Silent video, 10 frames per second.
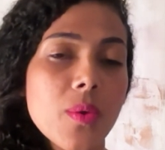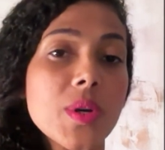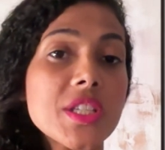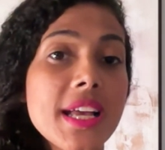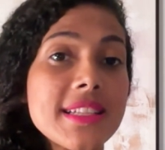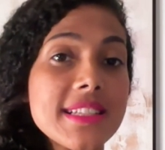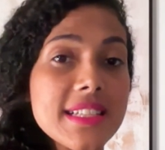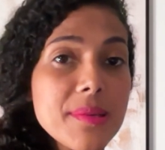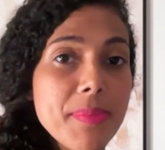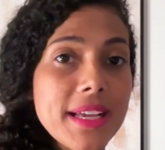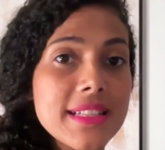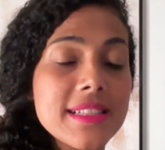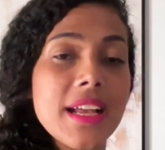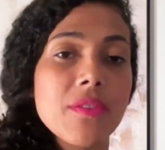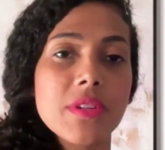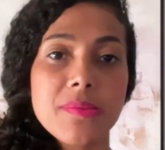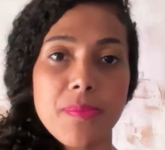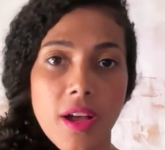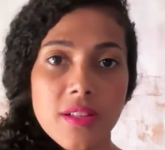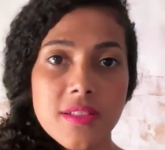which anticipates and
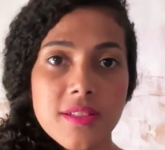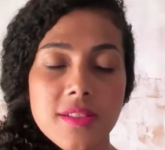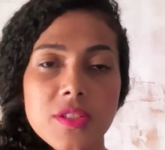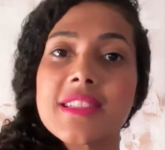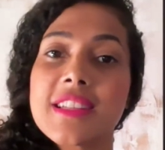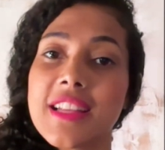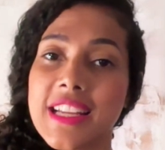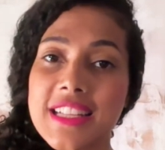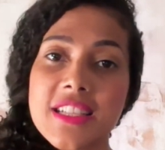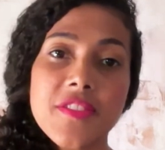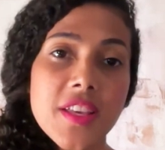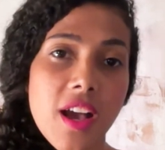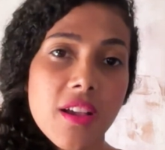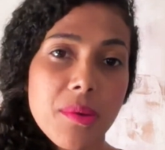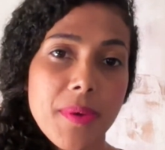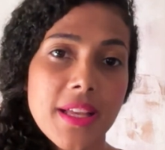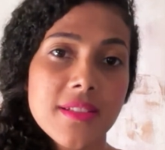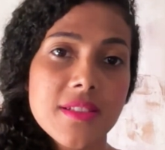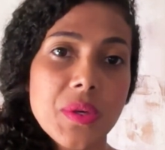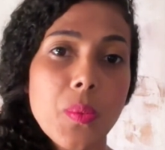responds to the needs of the
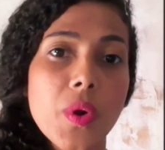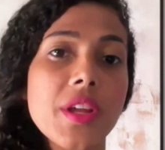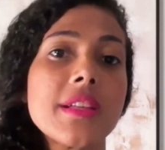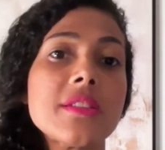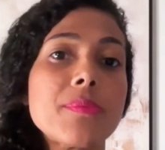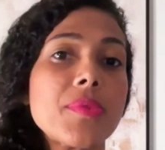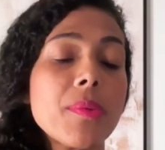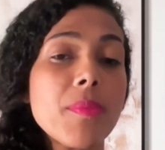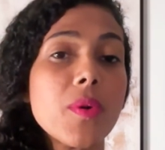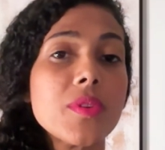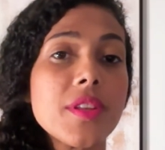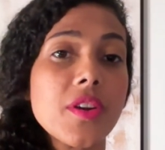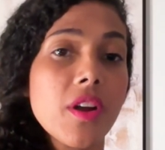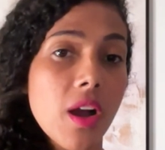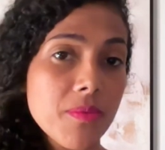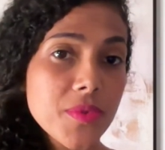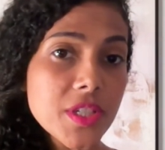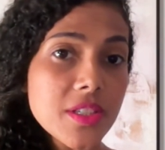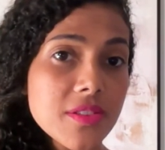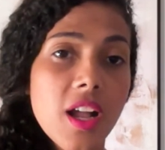occupants, working to promote their
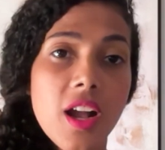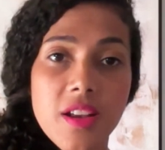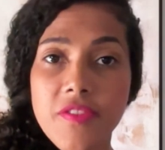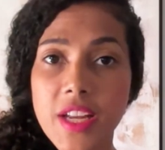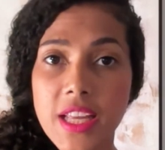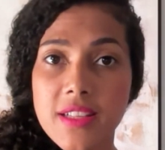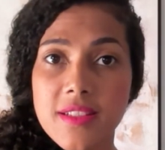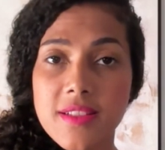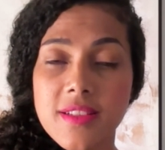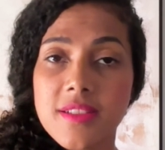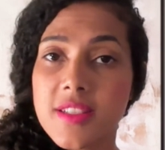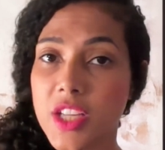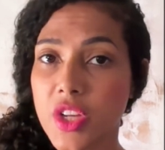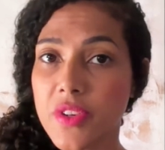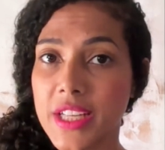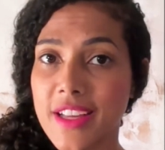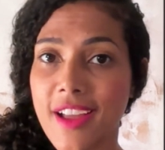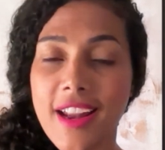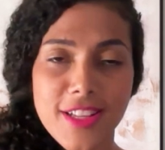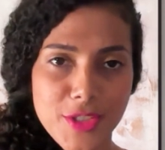comfort, convenience, security,
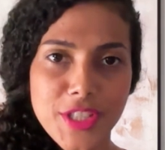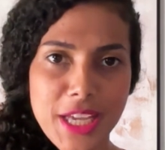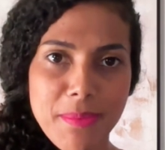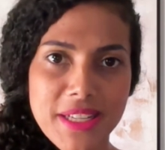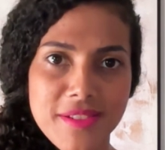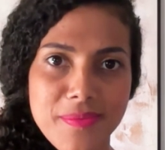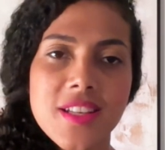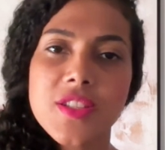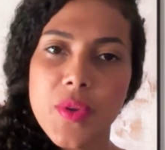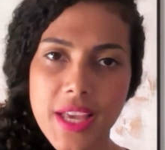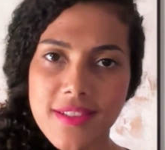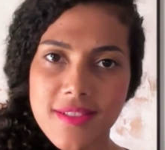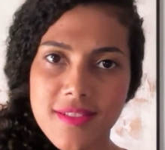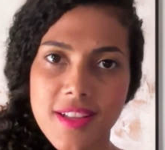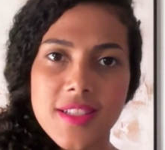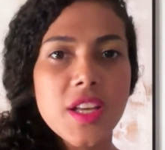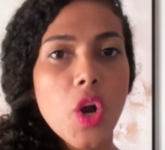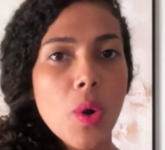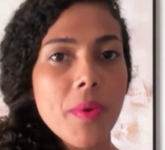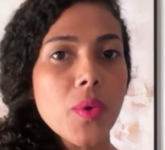and entertainment. So, yes, it's a
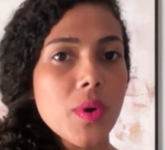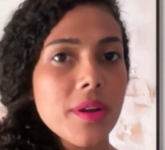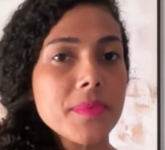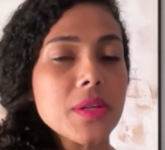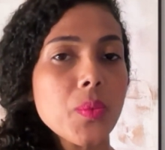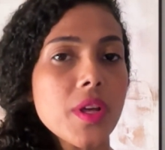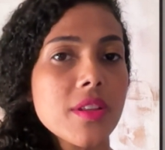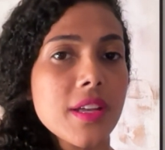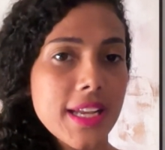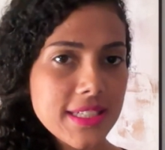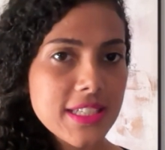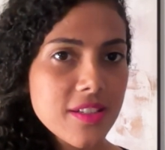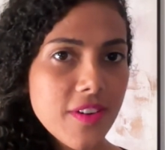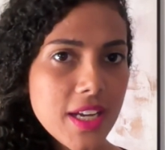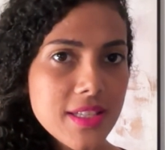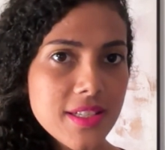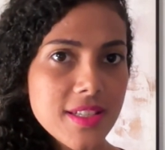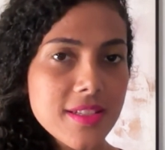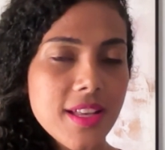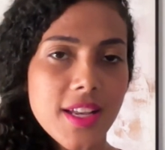home equipped with connected
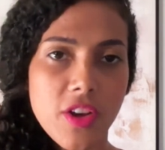devices and